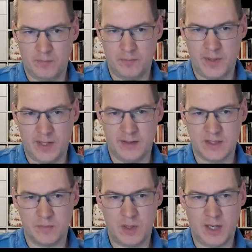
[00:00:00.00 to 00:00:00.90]
patterns
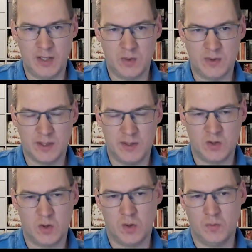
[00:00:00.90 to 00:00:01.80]
apply to the side
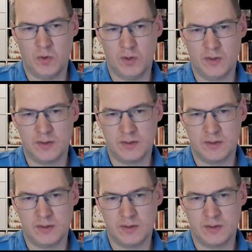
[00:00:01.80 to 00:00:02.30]
scope components,